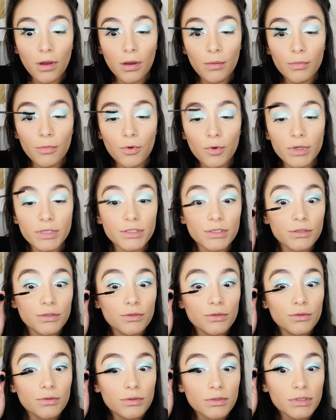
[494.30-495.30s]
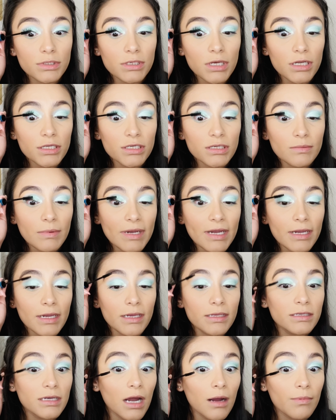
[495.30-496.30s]
Going to touch my
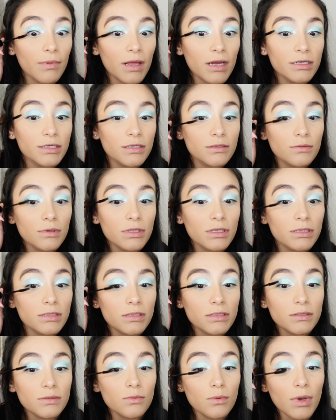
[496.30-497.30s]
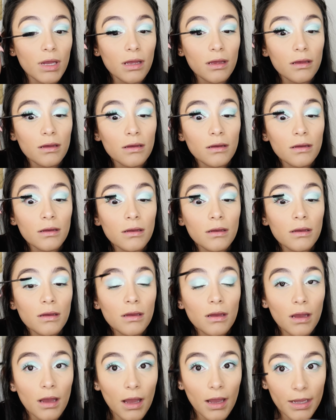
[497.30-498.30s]
top lashes with this as well.
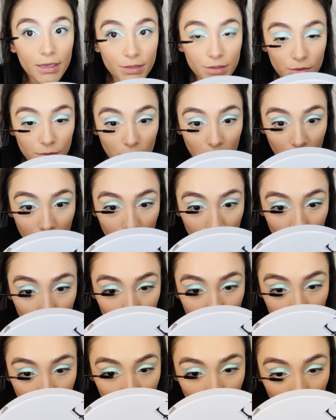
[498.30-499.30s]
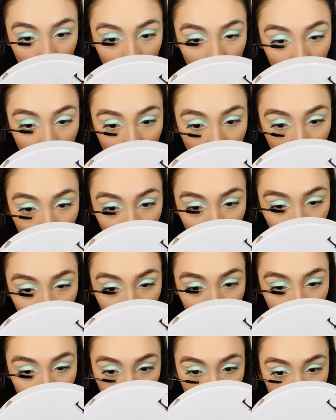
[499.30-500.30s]
I do like using a
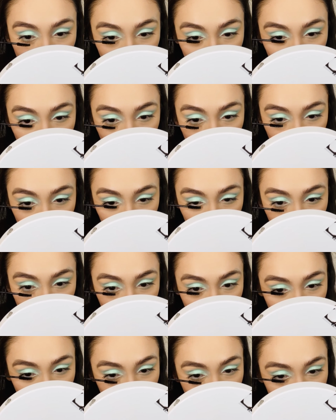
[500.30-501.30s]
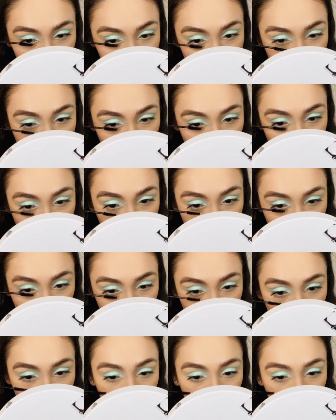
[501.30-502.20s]
waterproof mascara.